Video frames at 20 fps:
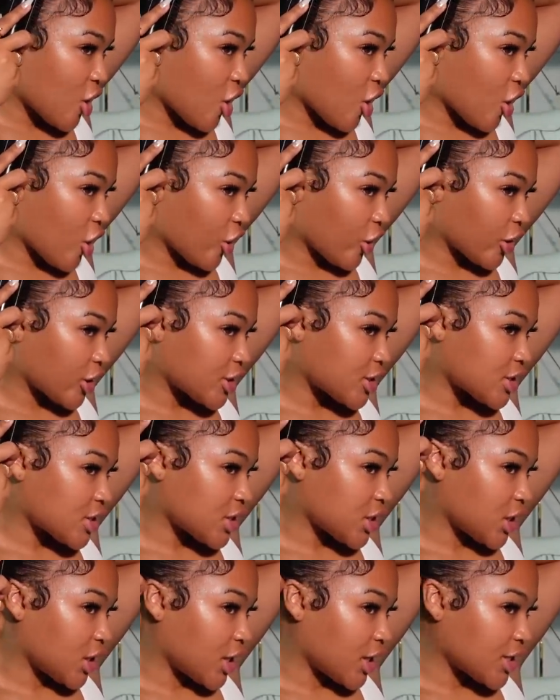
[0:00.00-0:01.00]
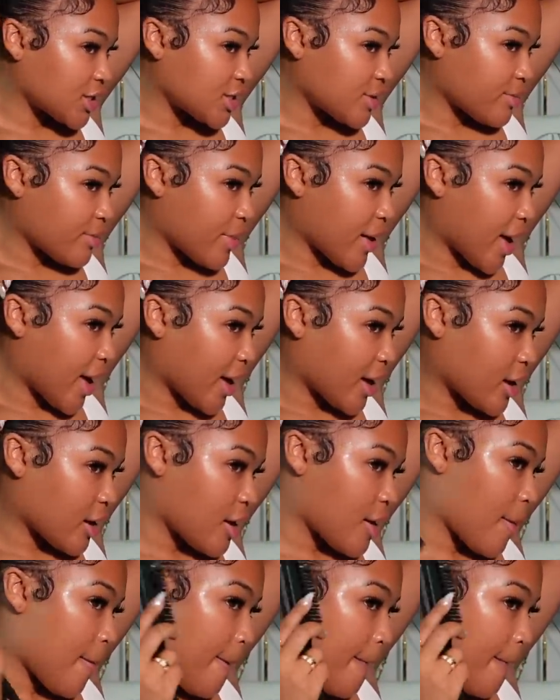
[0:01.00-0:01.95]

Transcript: are slicked back.